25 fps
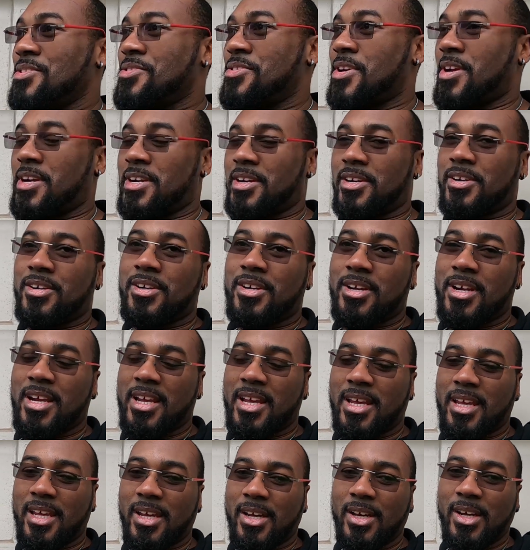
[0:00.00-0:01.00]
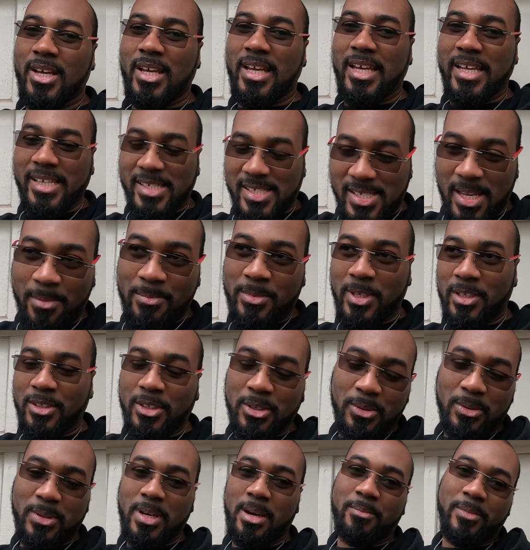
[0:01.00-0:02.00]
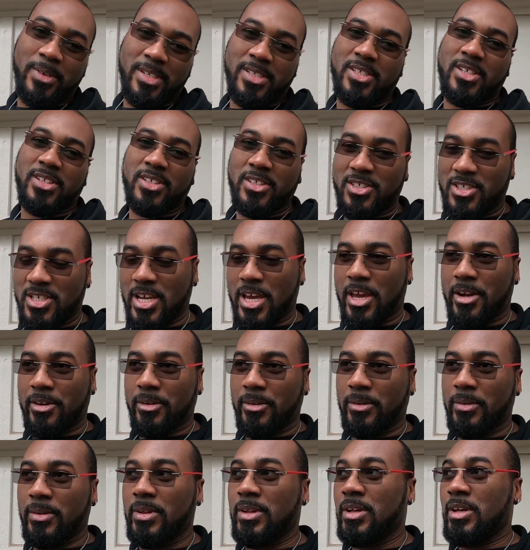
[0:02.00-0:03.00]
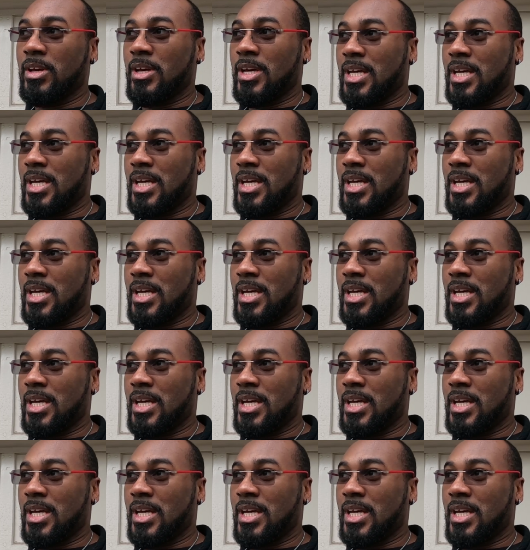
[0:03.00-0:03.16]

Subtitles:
There is something new coming to the channel